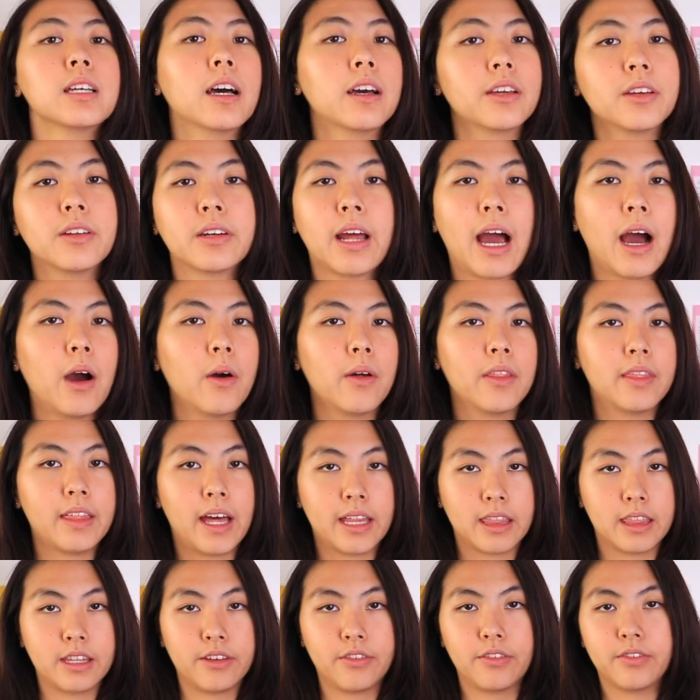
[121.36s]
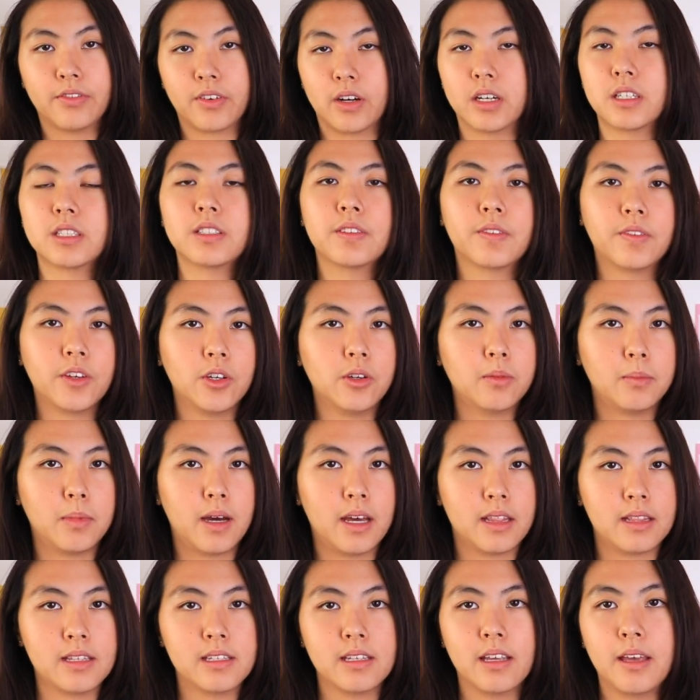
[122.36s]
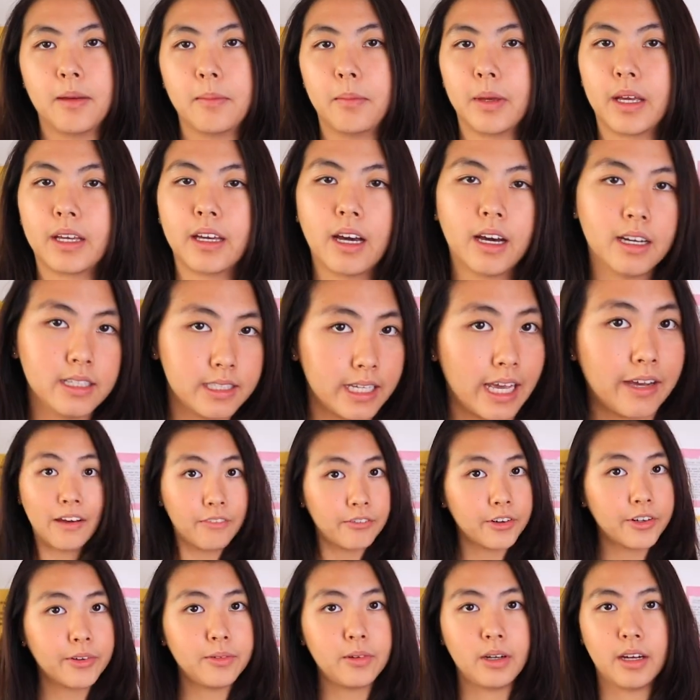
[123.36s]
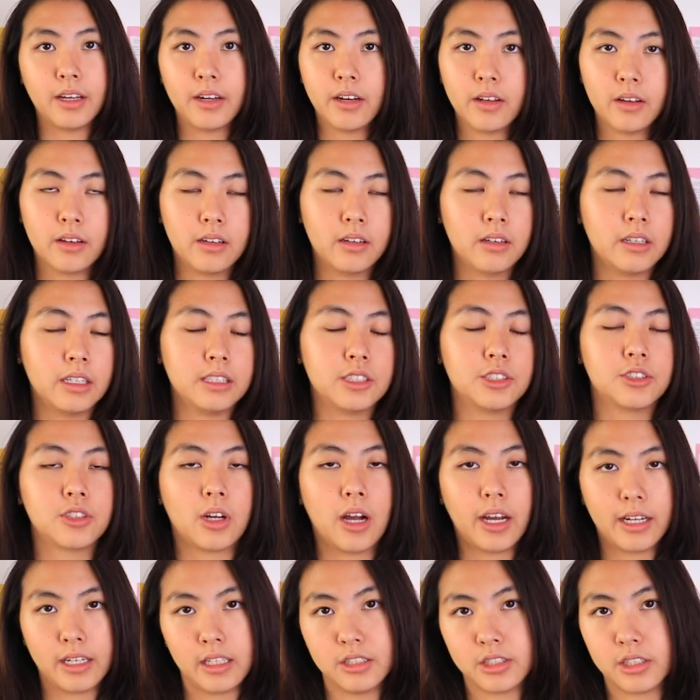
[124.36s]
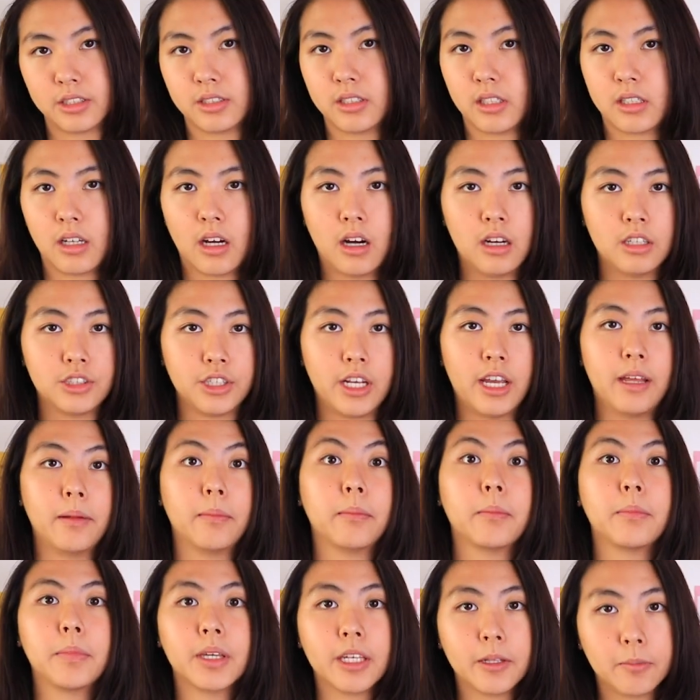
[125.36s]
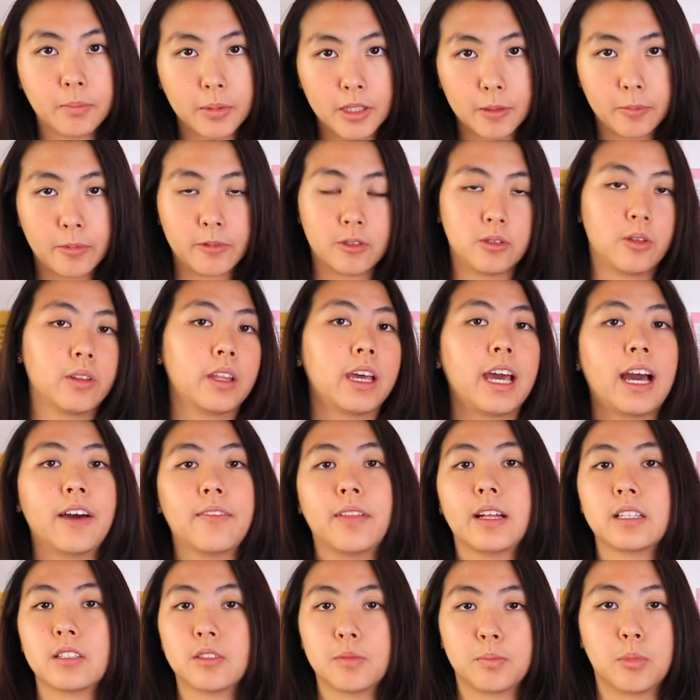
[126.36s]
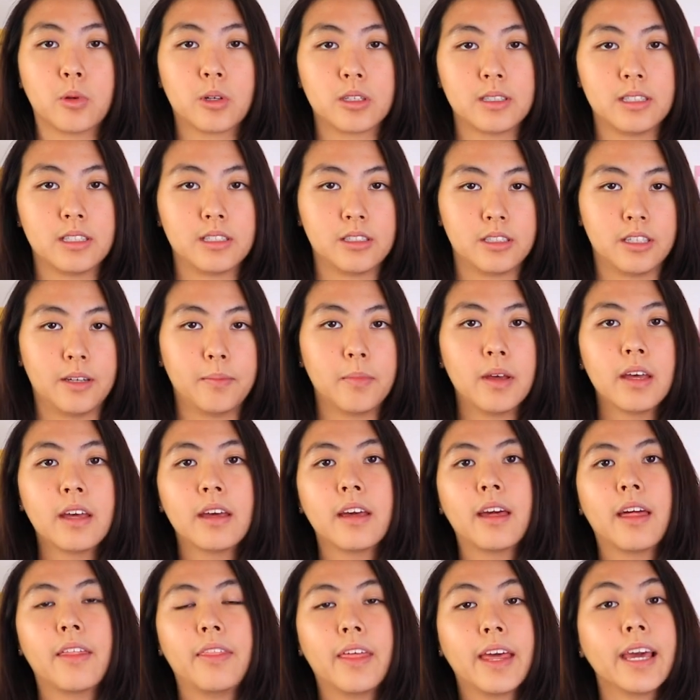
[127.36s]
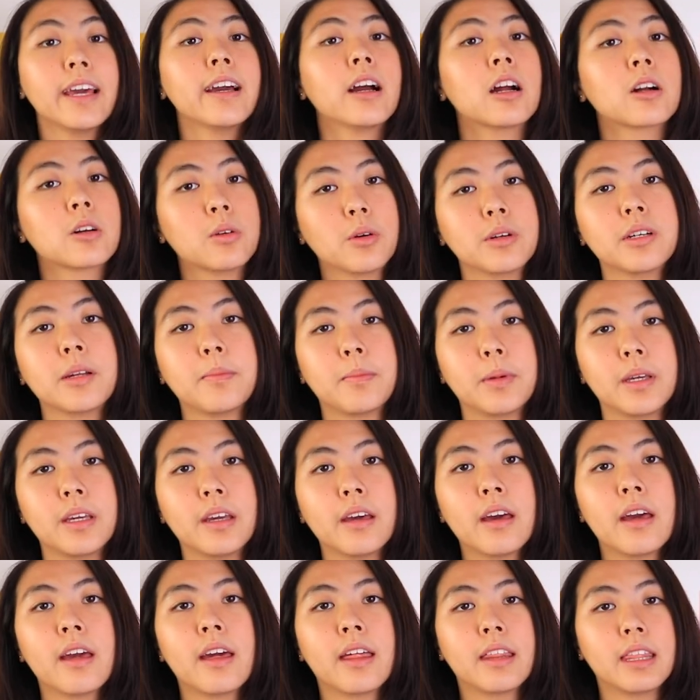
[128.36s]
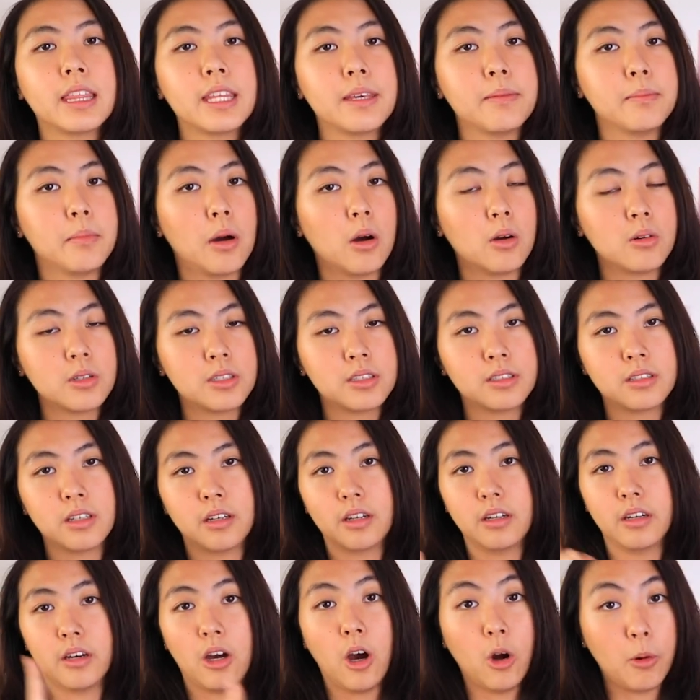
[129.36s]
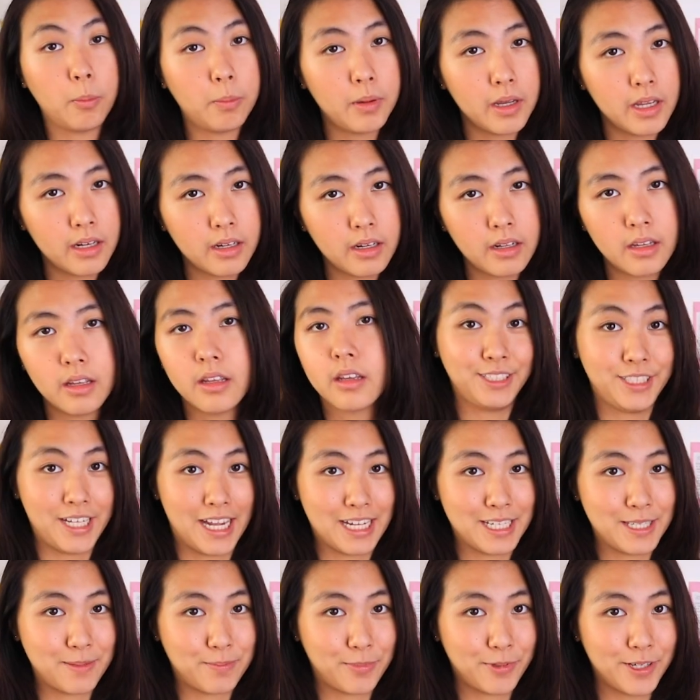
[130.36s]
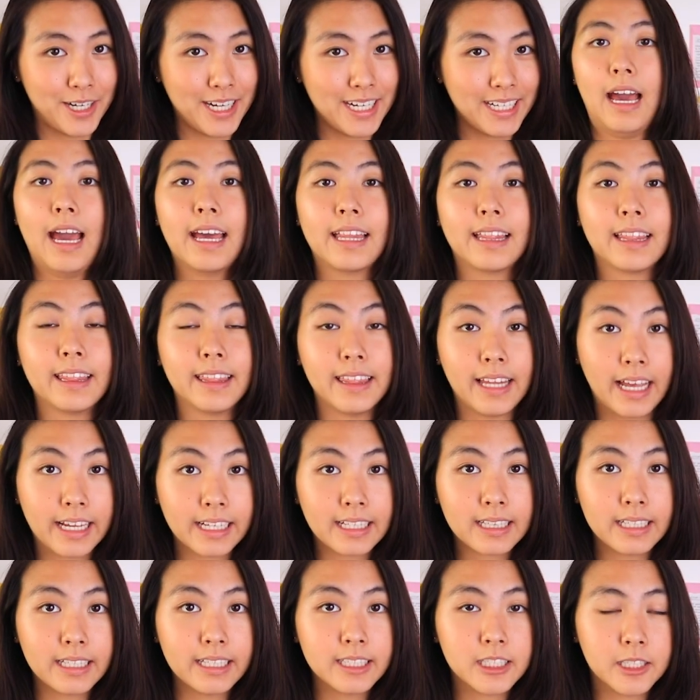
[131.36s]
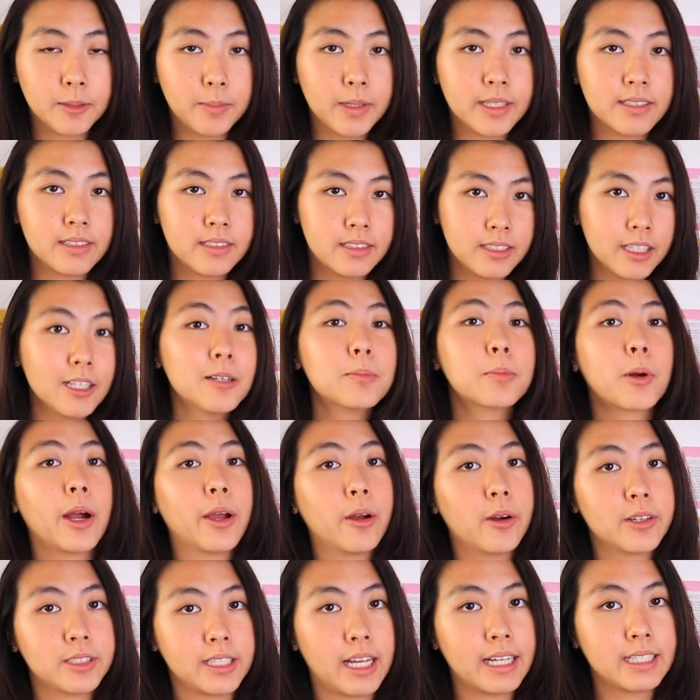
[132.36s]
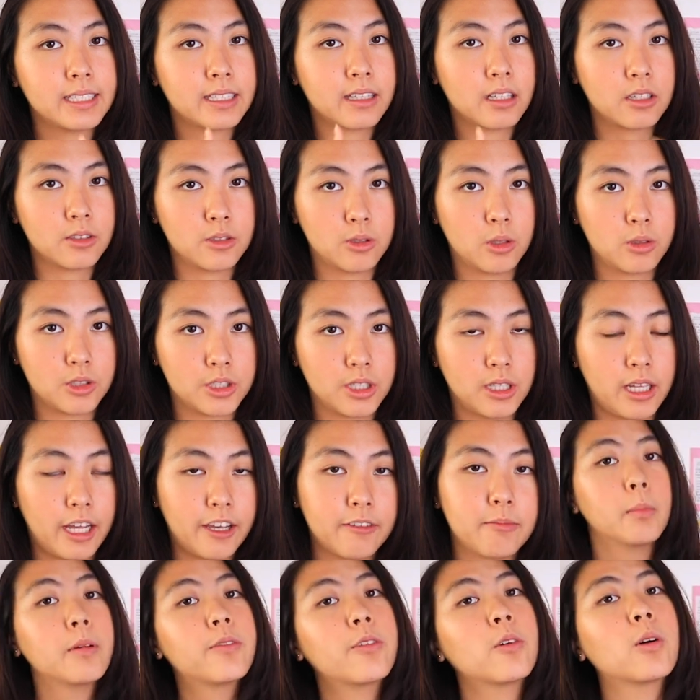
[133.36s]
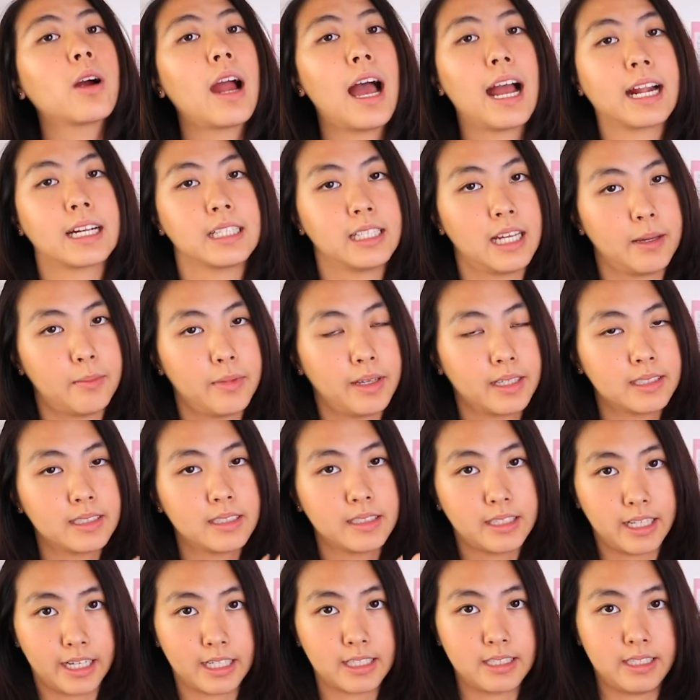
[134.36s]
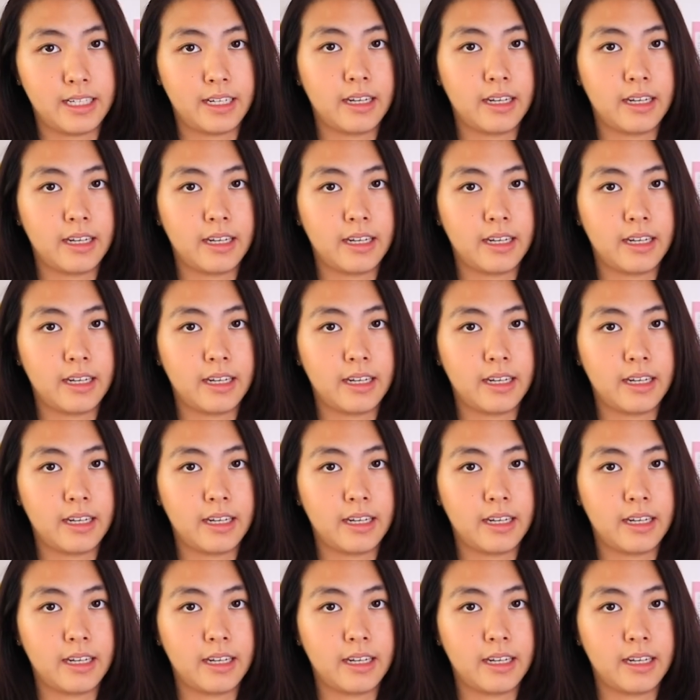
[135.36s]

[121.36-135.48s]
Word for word: tell you now that the first few months, because everyone is trying to adjust to college and meet people so they have that support system, they are going to be the most open, desperate, and likely to be still prioritizing their social life before academics kicks